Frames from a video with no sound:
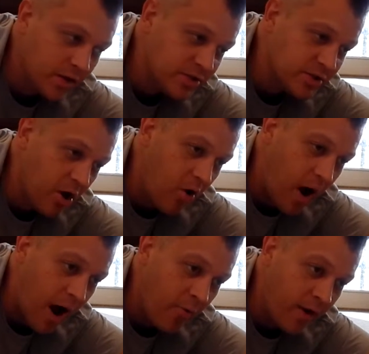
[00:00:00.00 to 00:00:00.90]
So
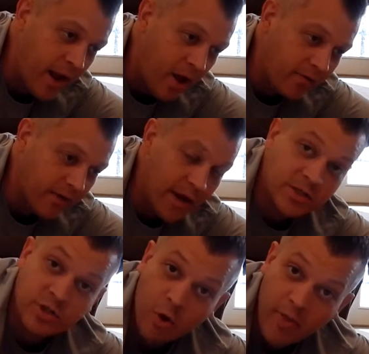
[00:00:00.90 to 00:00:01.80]
I went out and
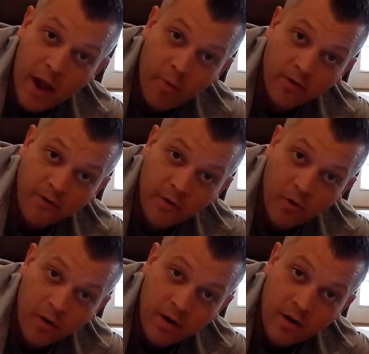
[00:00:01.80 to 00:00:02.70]
sold that one
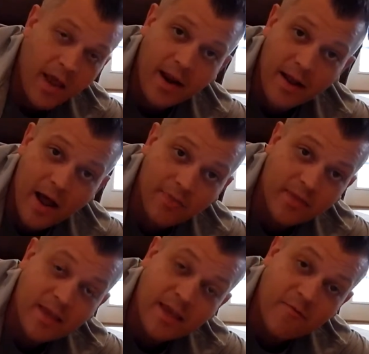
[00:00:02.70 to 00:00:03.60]
too, and got
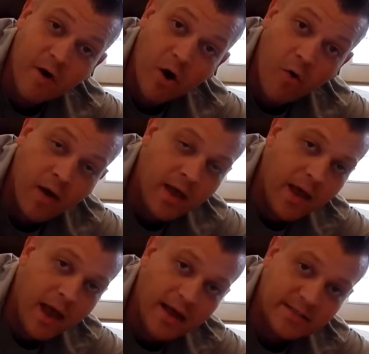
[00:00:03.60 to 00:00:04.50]
the Evo
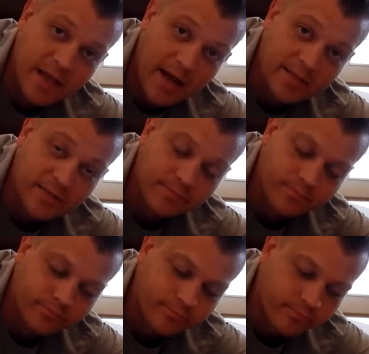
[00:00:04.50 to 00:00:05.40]
SS.
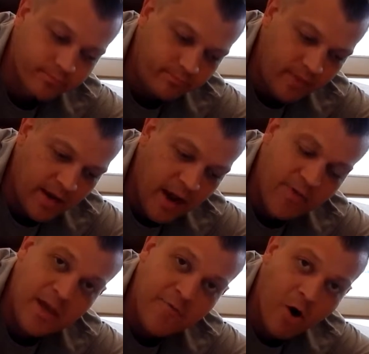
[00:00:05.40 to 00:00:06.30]
Now
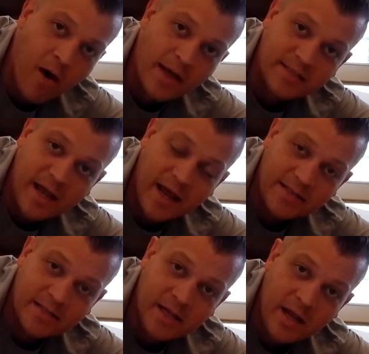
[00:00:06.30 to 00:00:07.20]
the Evo
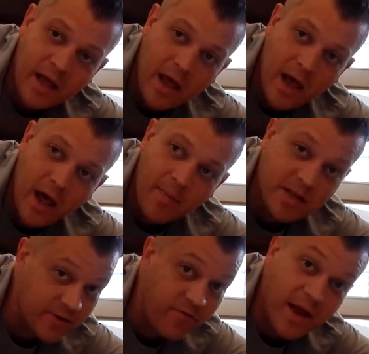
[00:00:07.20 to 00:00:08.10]
SS um,
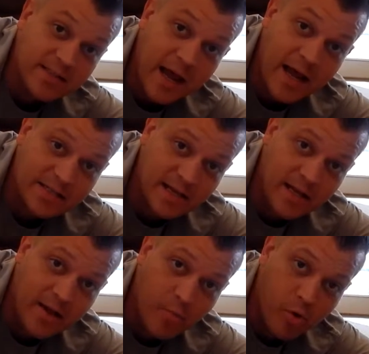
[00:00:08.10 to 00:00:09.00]
is a fantastic
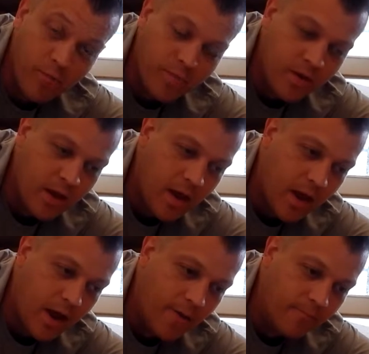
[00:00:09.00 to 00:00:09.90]
gimbal.
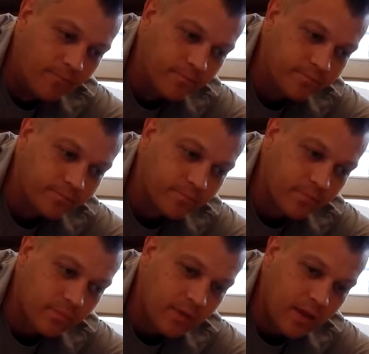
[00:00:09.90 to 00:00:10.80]
Um,
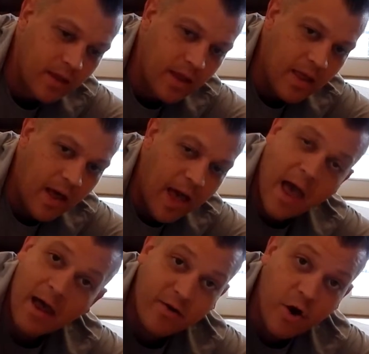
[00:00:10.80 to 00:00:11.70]

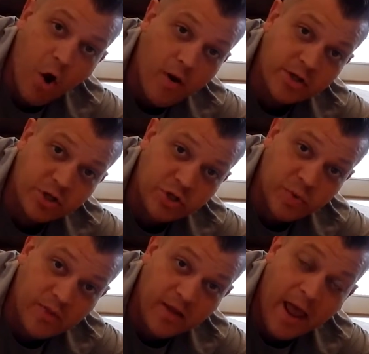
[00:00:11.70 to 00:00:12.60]
had no issues
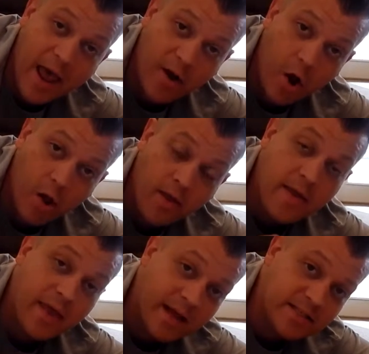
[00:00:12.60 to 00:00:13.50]
with it at all,
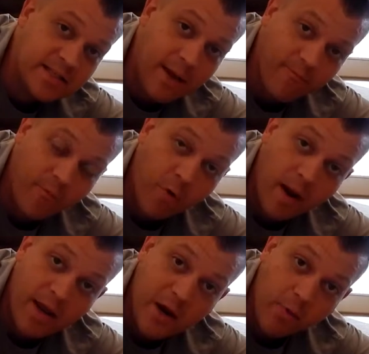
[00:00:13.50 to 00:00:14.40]
except for
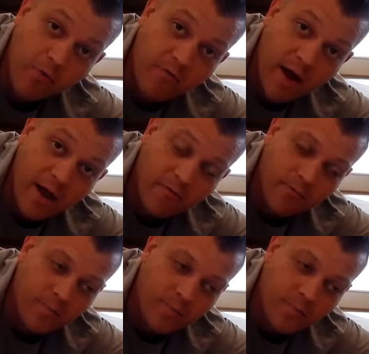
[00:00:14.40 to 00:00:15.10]
my Hero 5.